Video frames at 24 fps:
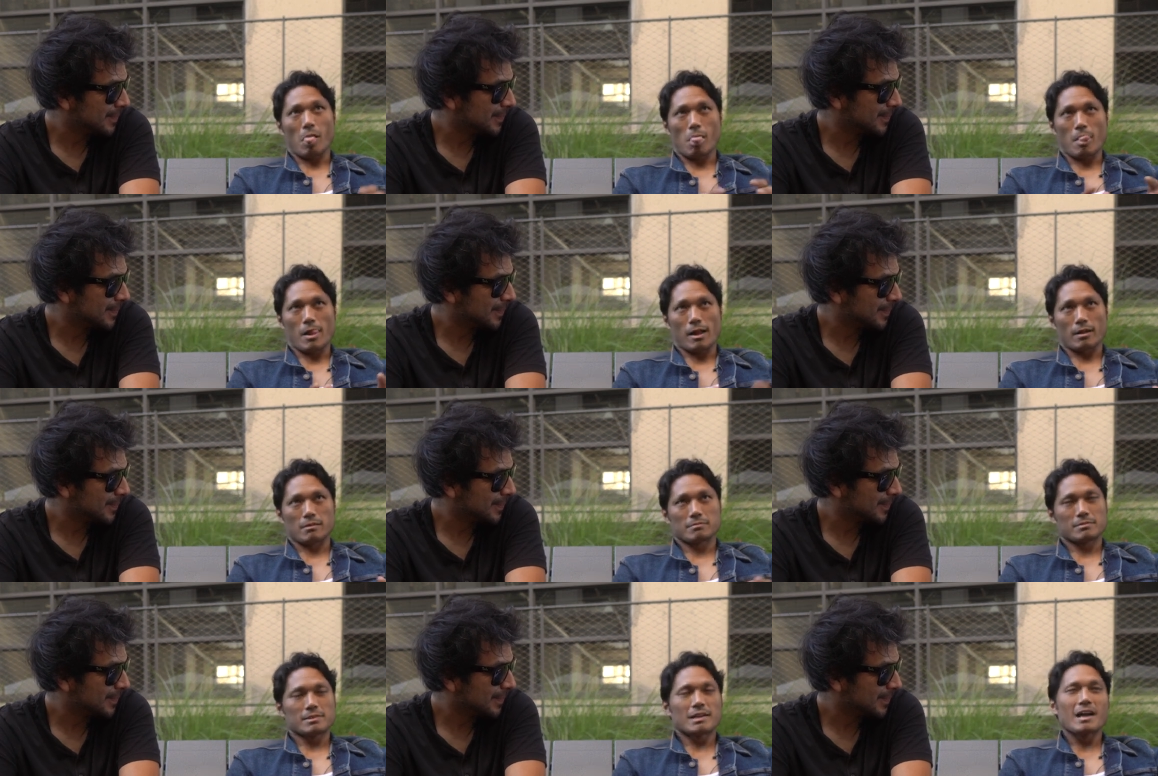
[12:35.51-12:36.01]

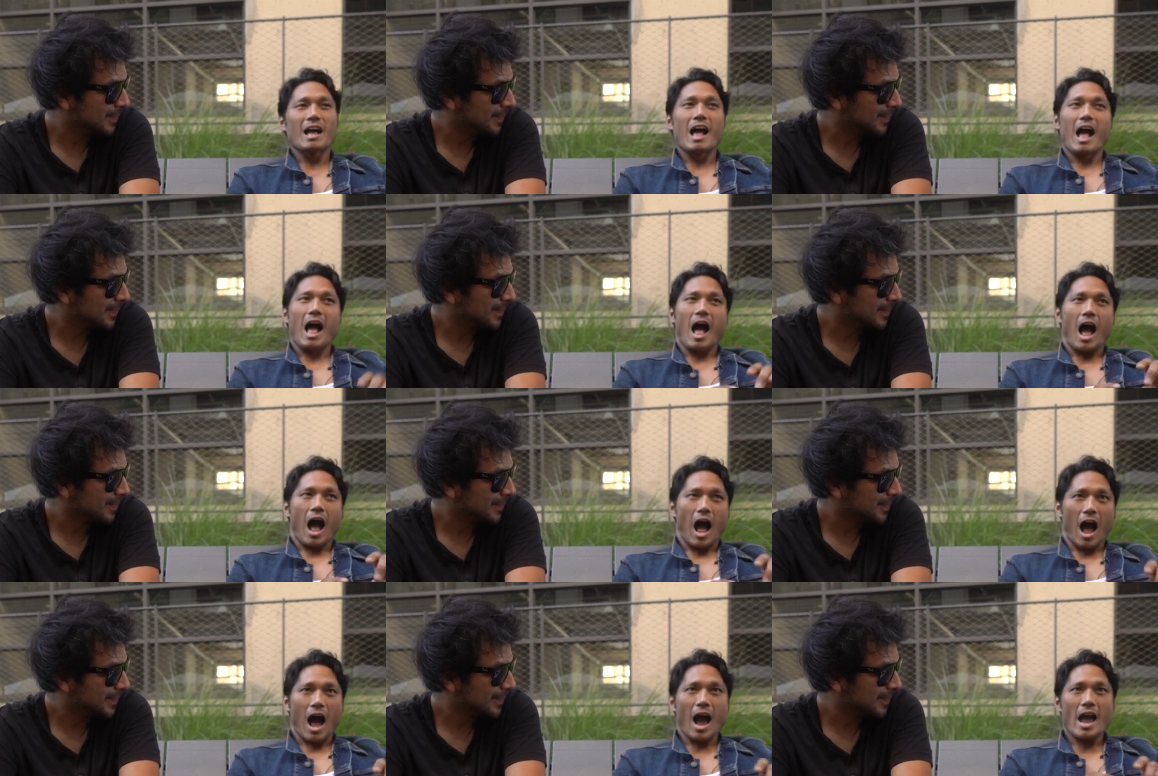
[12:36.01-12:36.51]
Speaker 1: Nah,
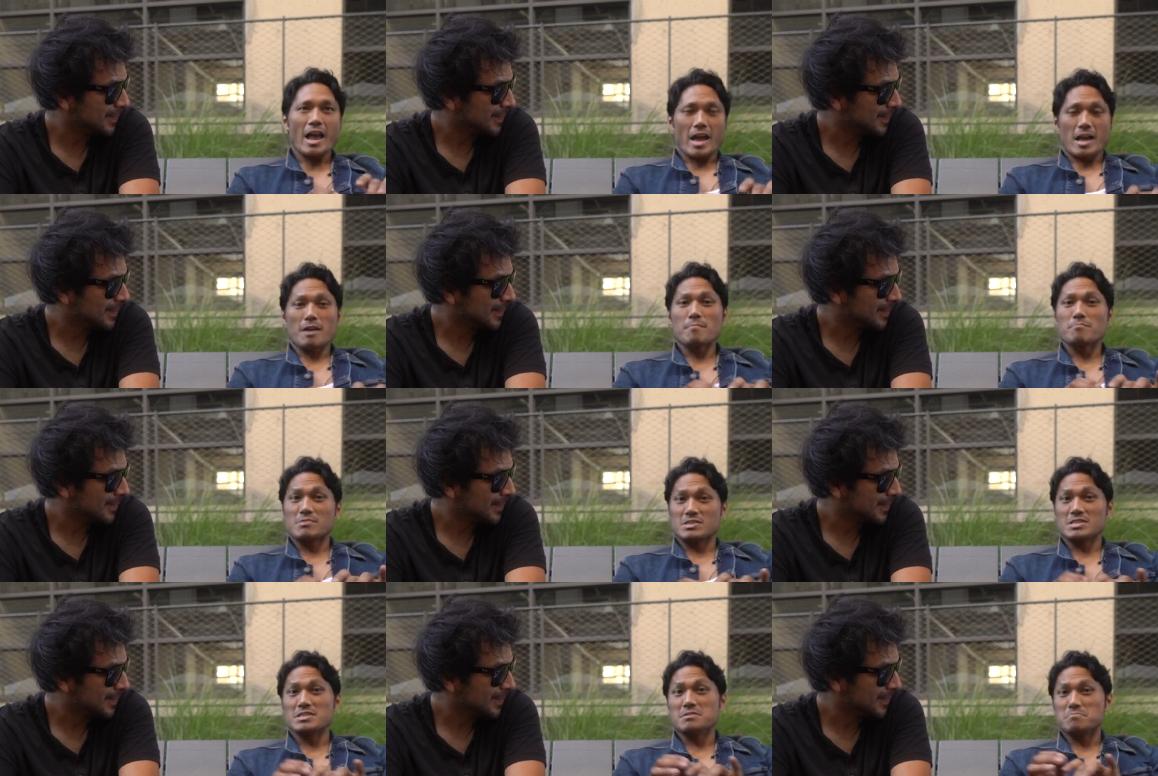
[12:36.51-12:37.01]

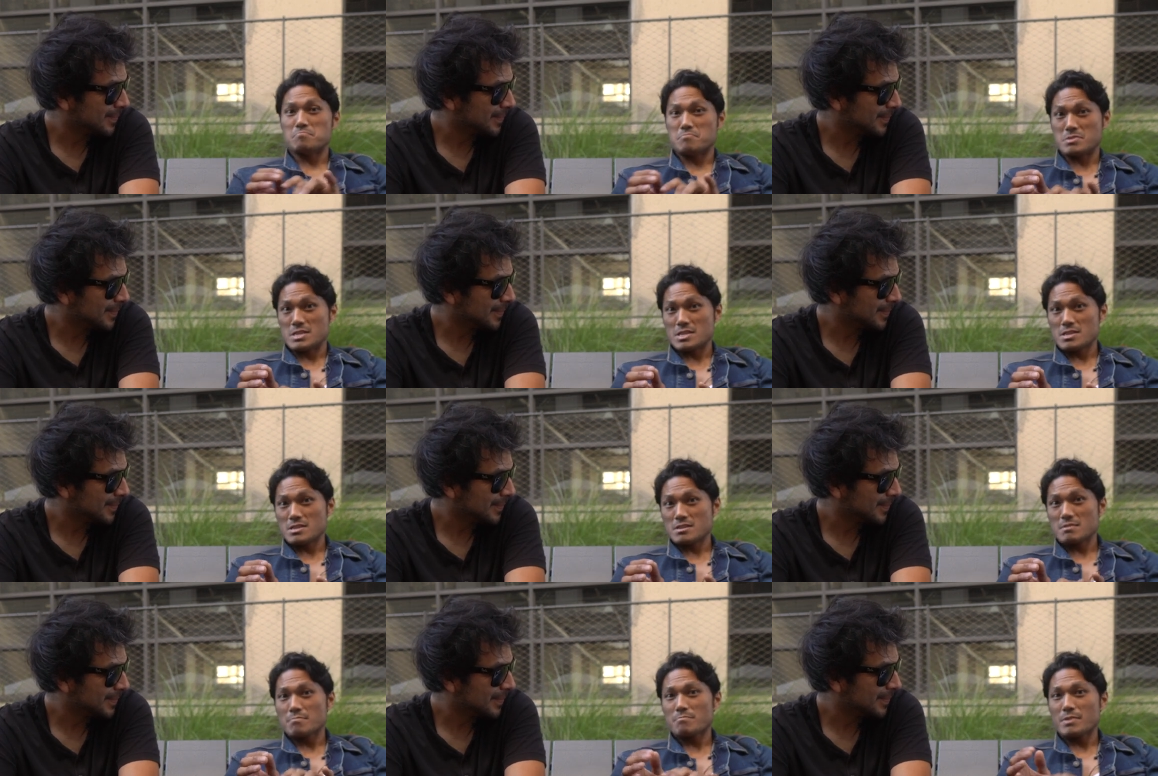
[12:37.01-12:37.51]

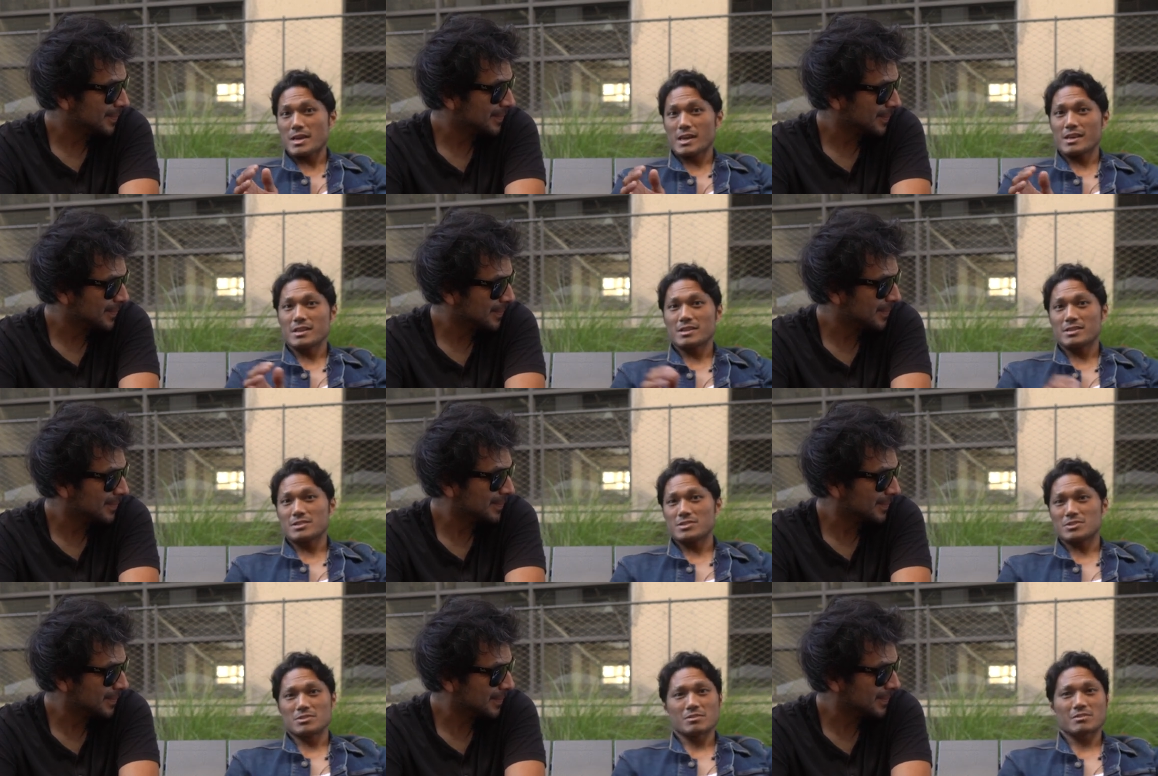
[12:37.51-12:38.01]
IMDb
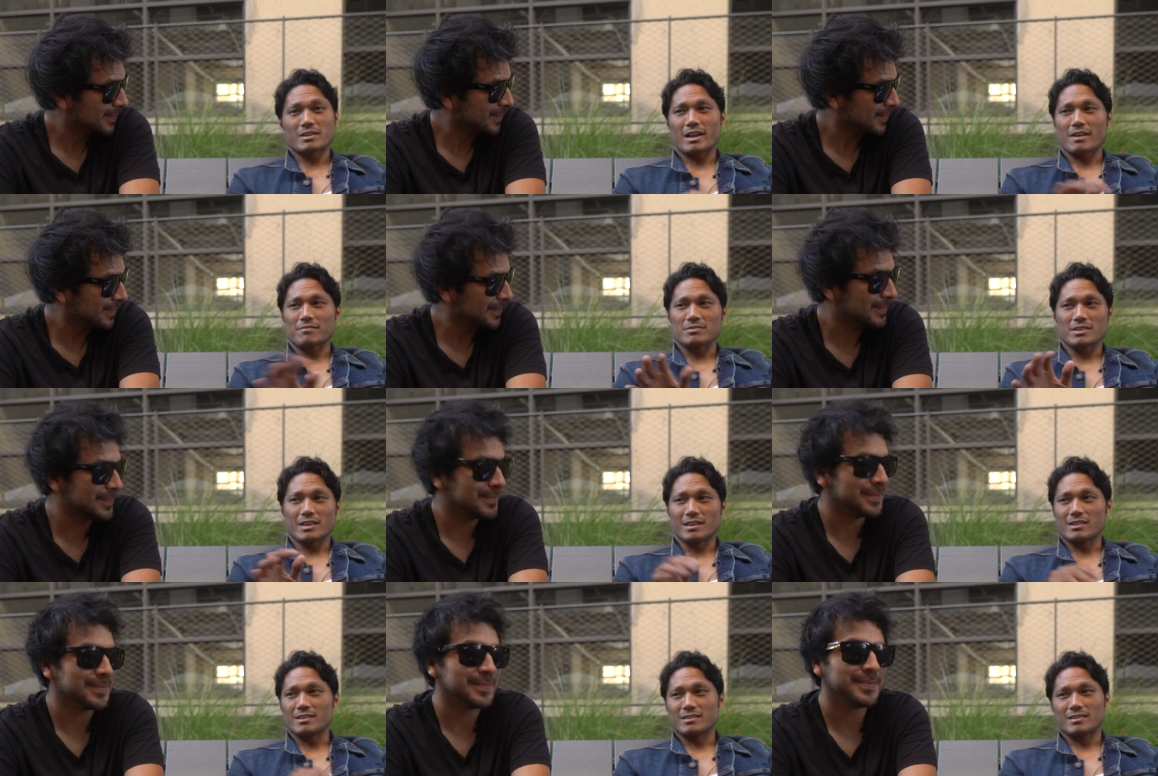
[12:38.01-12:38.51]
page. You don't
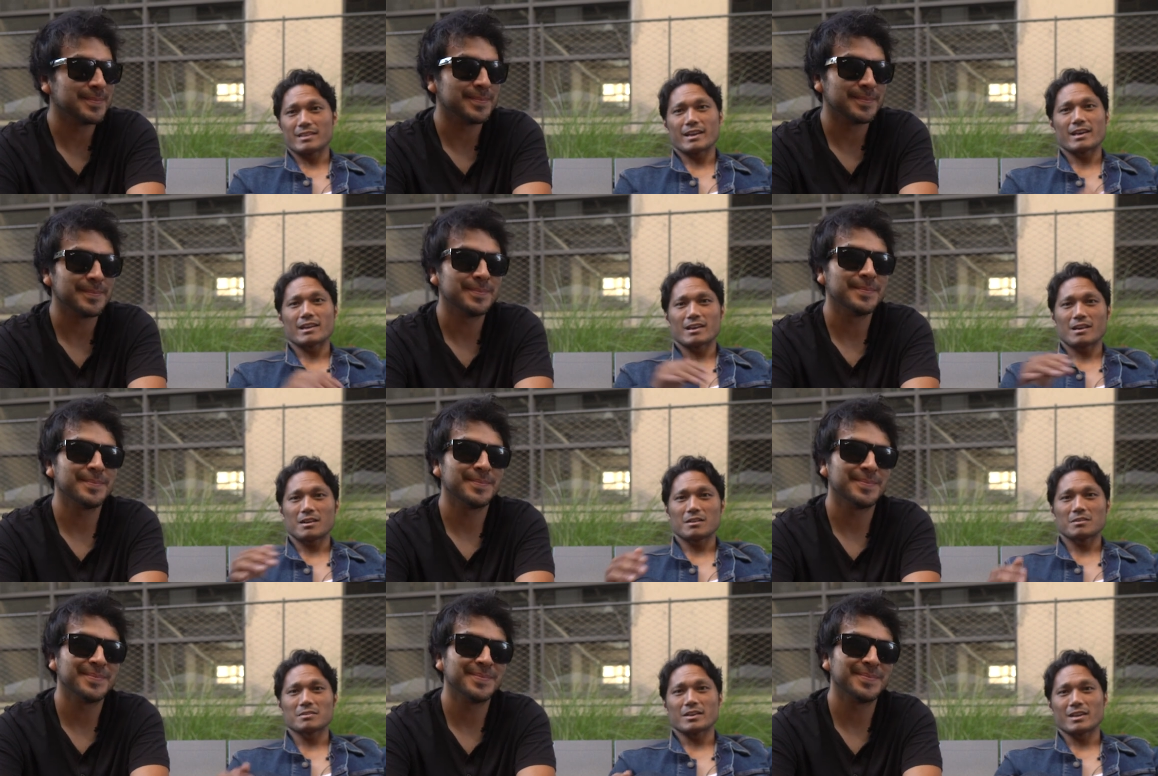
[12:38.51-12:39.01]
have to edit
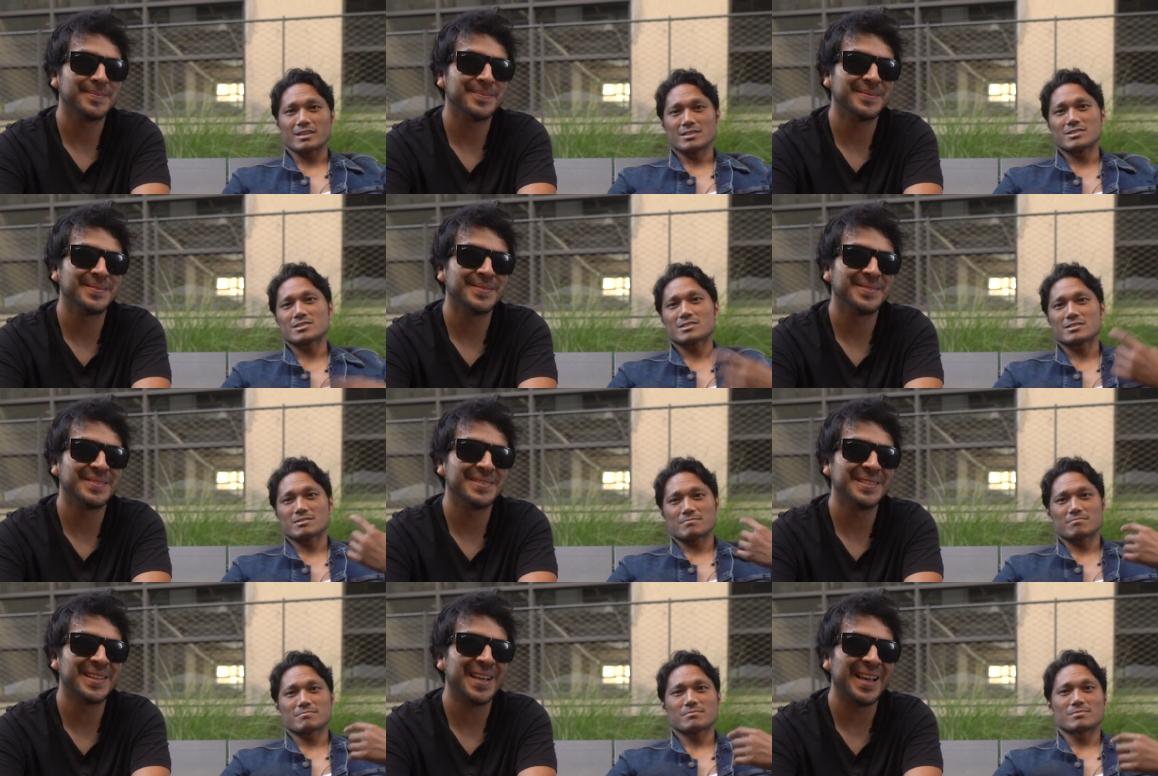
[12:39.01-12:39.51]
that out. I
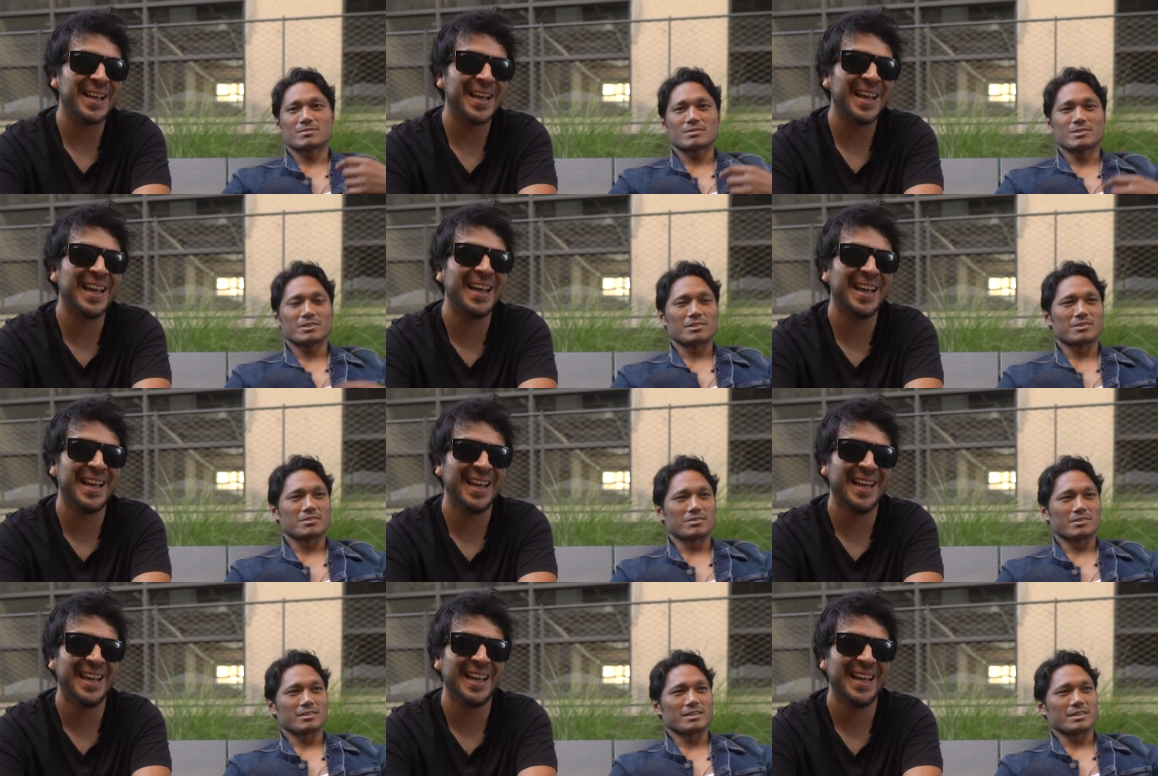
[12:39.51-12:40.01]
just
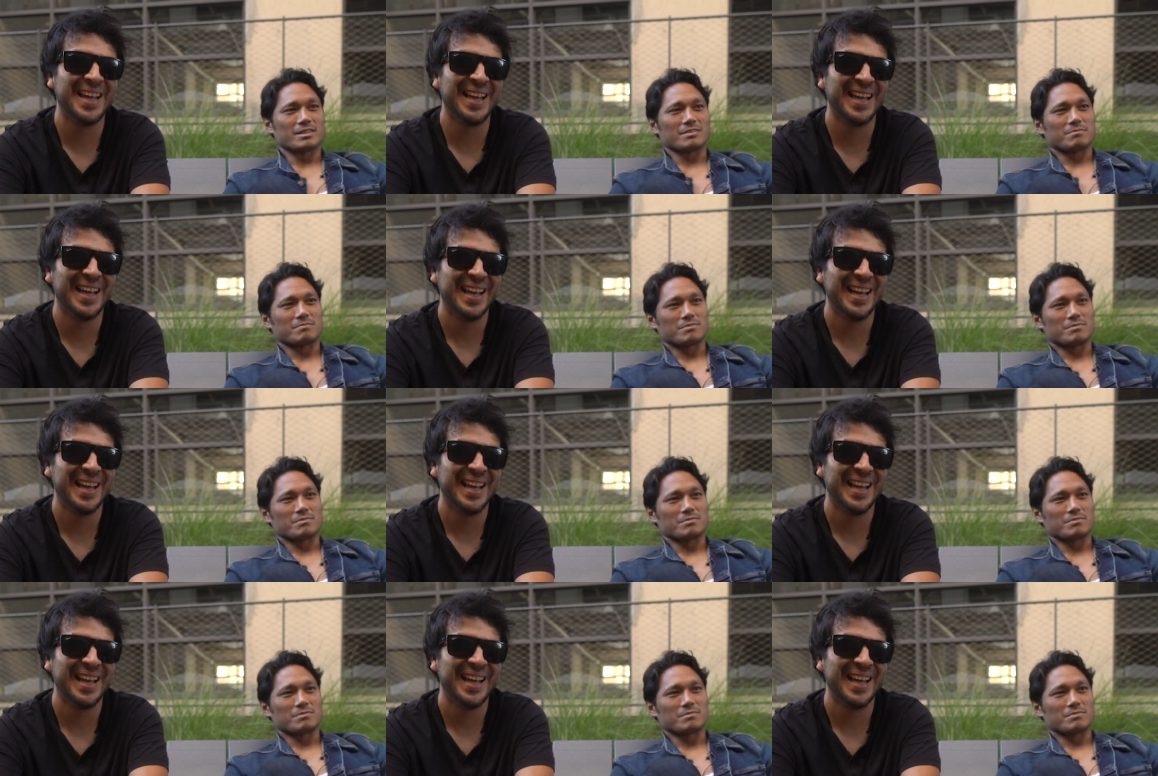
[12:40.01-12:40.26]
literally